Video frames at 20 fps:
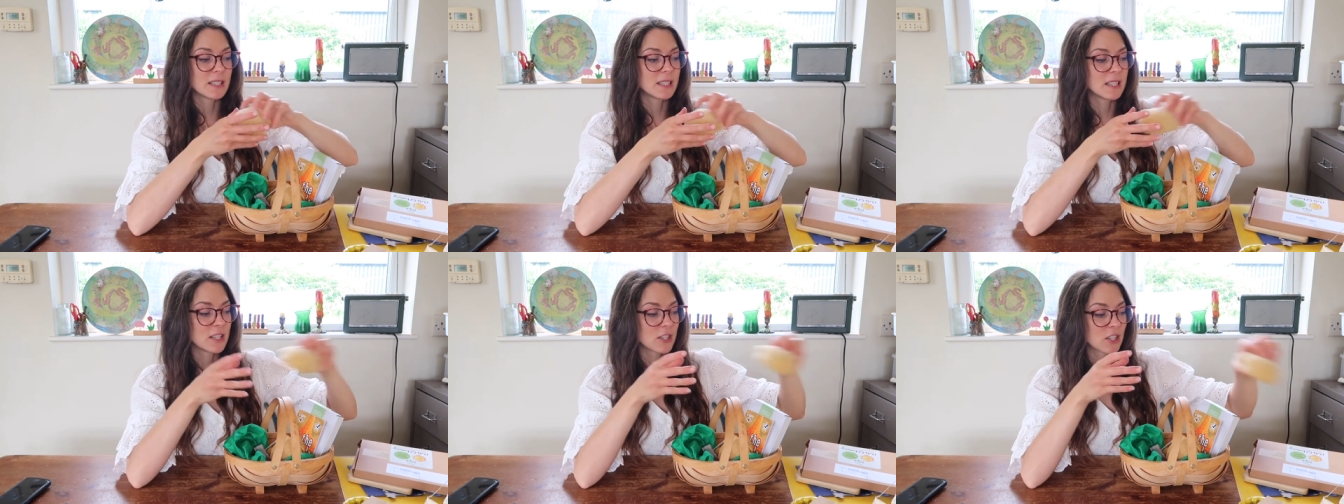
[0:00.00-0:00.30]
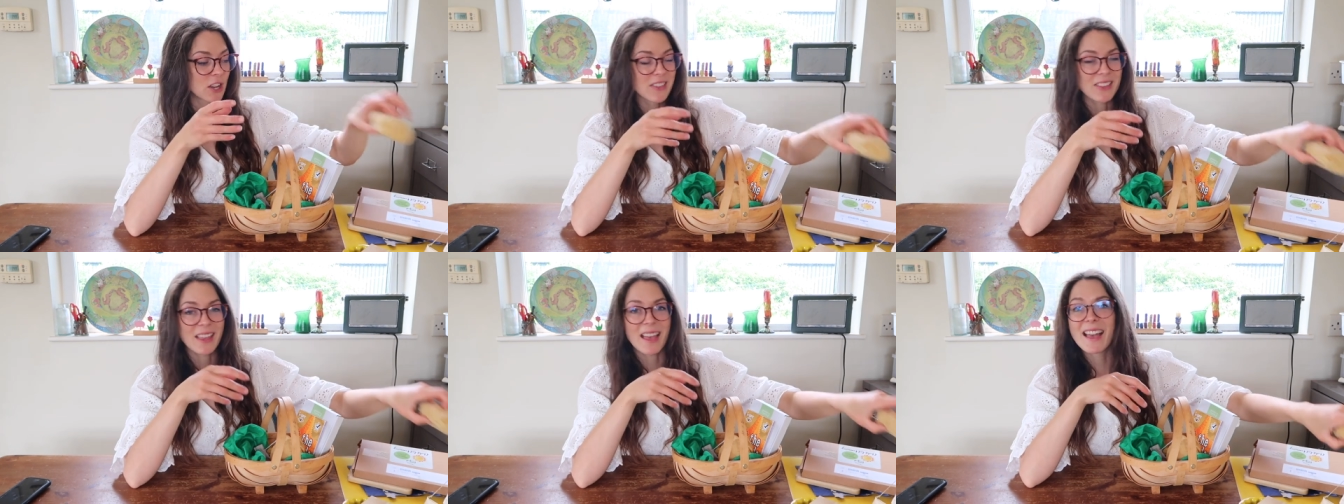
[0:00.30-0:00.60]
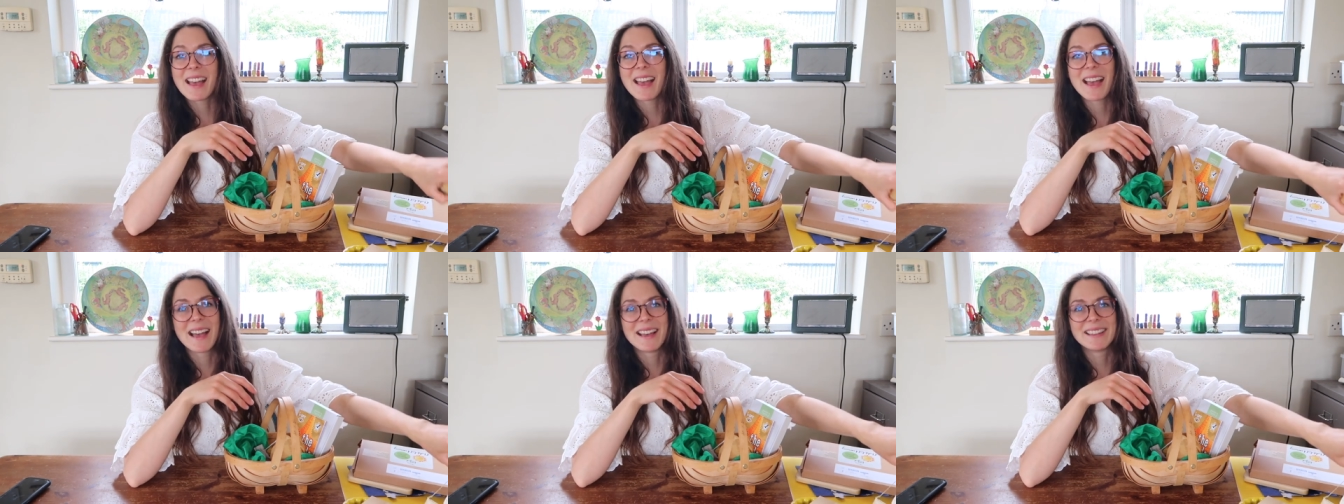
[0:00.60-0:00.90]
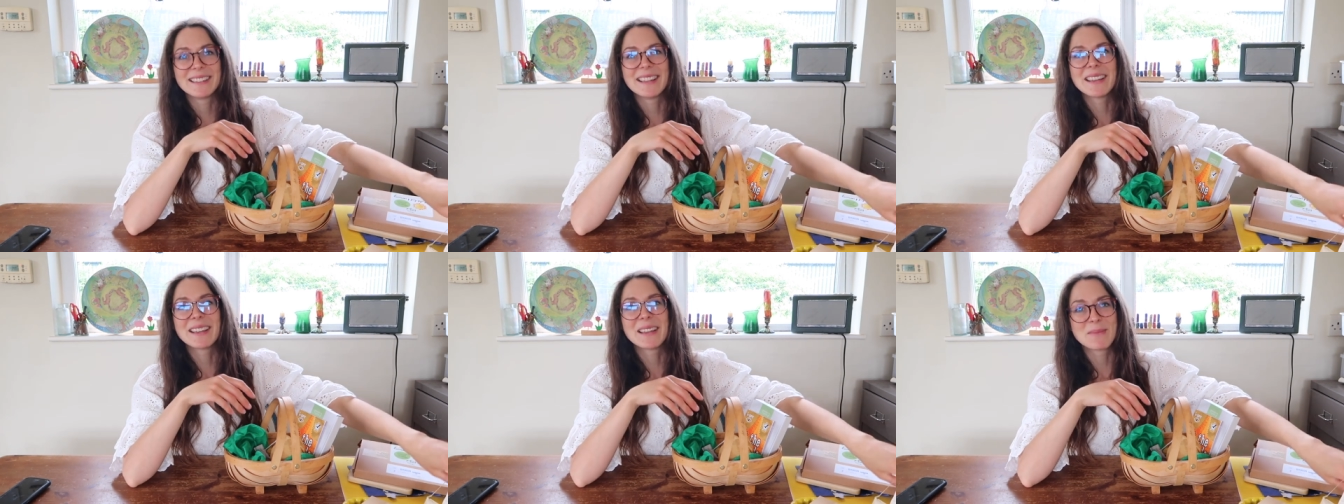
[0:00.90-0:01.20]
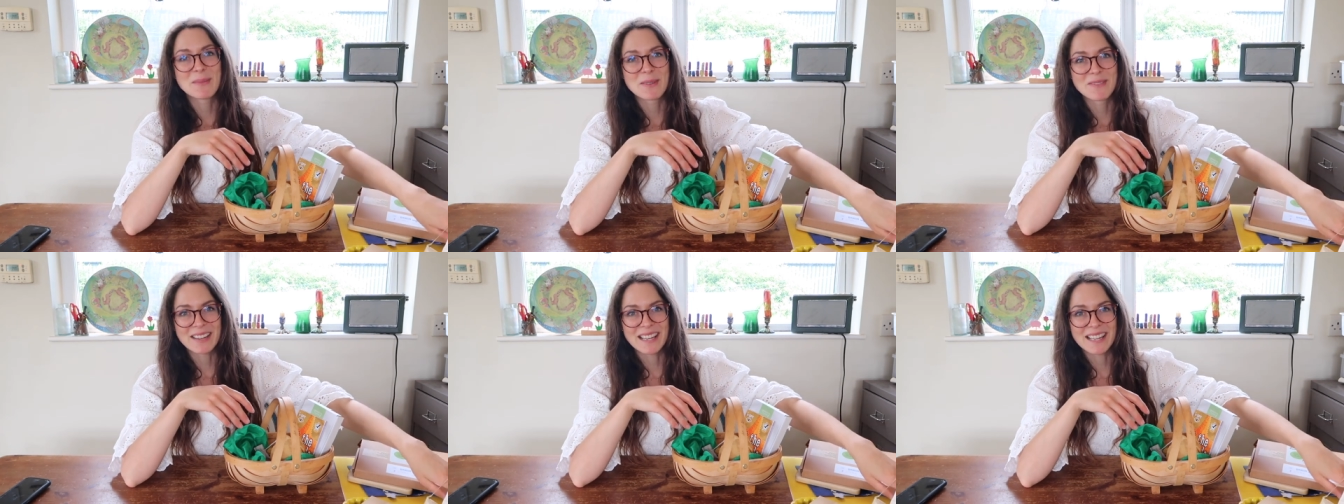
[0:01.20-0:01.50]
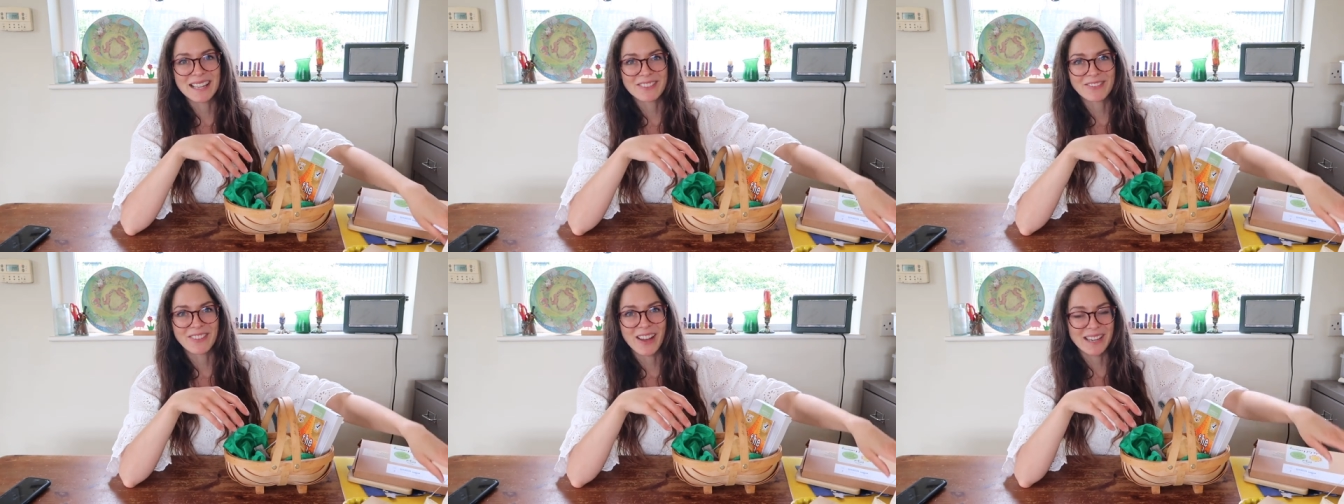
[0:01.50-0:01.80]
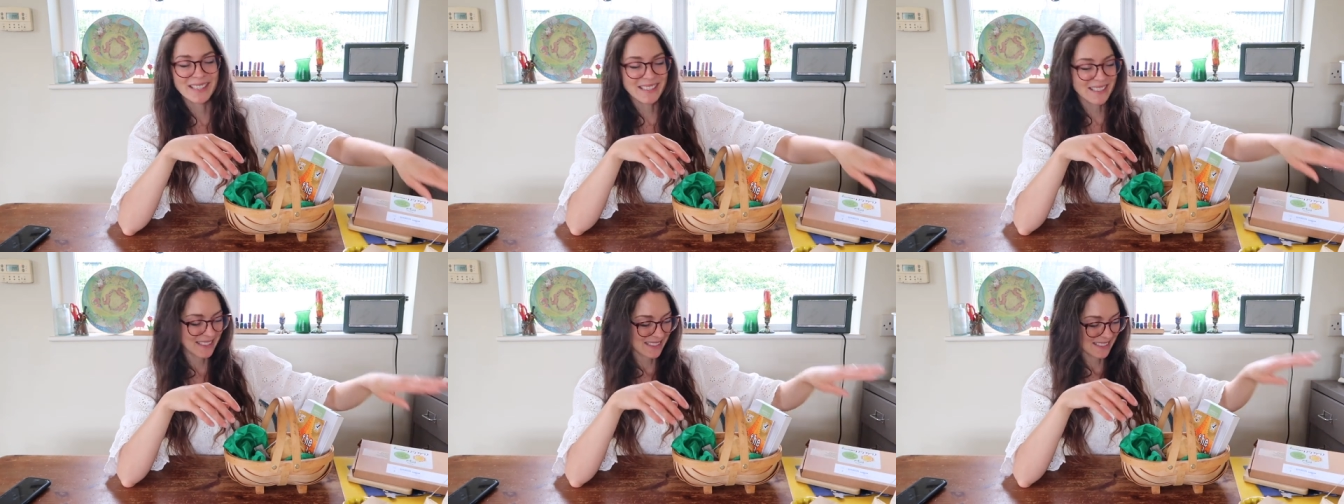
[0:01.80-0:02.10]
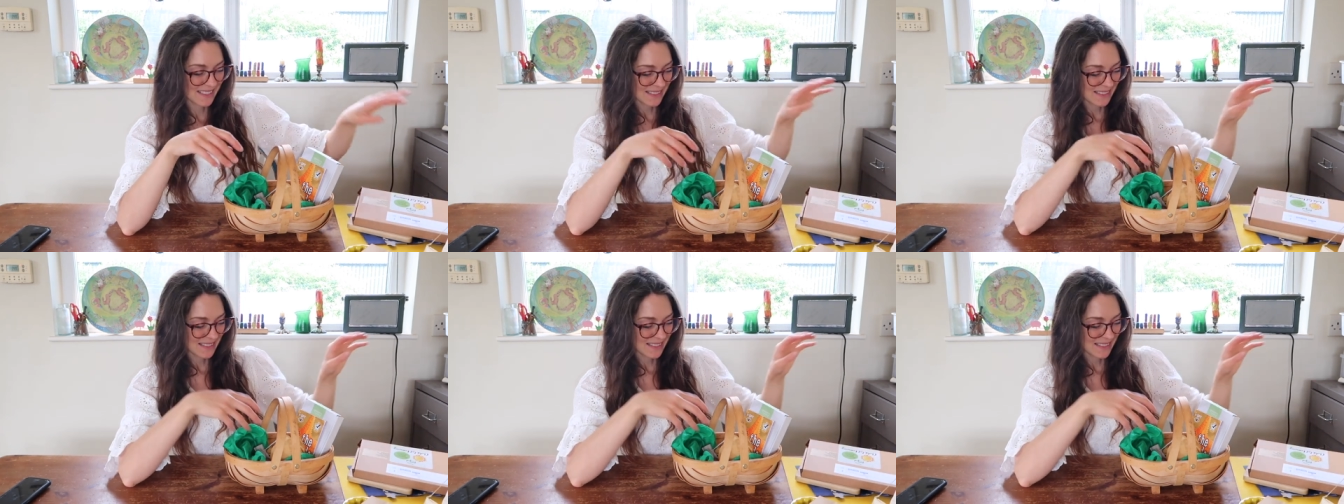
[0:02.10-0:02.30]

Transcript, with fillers: at each other and um, it could be really good fun.